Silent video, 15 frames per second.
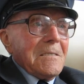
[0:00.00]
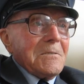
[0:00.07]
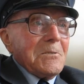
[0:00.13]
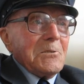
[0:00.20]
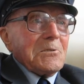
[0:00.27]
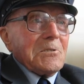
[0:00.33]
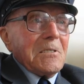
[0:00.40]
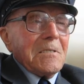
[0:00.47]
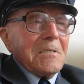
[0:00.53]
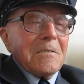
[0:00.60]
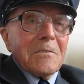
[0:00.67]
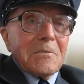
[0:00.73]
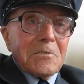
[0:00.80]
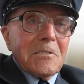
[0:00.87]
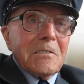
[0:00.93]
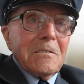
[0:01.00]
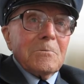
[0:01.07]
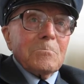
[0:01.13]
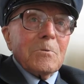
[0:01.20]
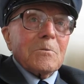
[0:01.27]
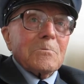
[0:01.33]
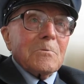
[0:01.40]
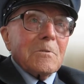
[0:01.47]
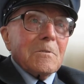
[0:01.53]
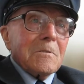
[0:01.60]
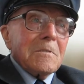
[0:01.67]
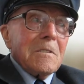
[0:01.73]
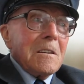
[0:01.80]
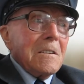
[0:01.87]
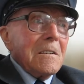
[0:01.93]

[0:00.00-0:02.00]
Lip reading: He said, no, I'll tell you what, Ron.